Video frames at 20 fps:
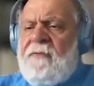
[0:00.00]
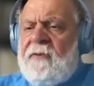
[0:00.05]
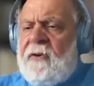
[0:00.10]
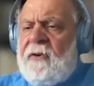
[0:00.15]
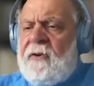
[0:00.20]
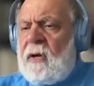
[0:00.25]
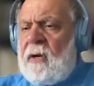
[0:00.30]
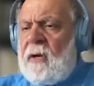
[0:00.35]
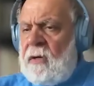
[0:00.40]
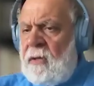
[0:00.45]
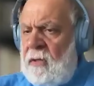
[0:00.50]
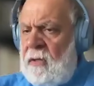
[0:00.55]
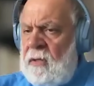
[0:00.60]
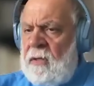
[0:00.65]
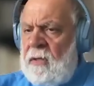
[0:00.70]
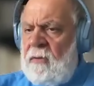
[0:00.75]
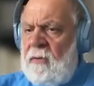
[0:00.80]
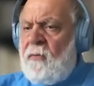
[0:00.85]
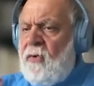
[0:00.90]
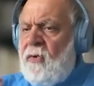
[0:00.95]
ever
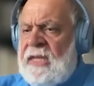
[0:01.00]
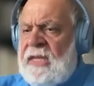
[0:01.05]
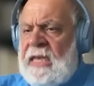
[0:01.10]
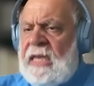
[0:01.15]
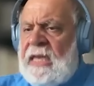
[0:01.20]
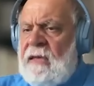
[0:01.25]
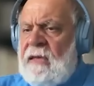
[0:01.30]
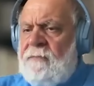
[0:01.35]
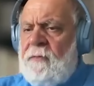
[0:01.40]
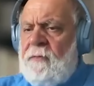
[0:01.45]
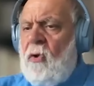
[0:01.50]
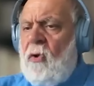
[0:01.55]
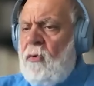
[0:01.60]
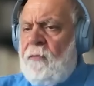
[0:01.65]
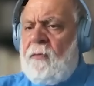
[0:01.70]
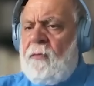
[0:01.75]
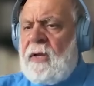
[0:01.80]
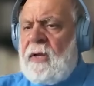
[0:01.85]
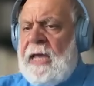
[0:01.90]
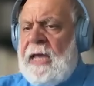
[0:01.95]
forgive
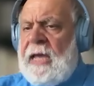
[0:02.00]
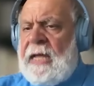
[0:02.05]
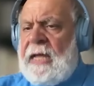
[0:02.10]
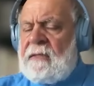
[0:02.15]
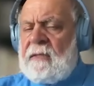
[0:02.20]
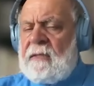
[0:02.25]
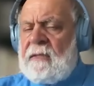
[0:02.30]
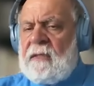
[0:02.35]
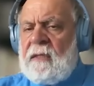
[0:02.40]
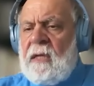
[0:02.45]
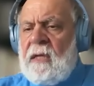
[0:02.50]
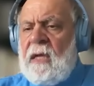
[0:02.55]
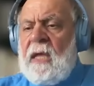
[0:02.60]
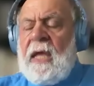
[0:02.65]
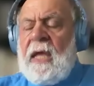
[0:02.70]
or forget,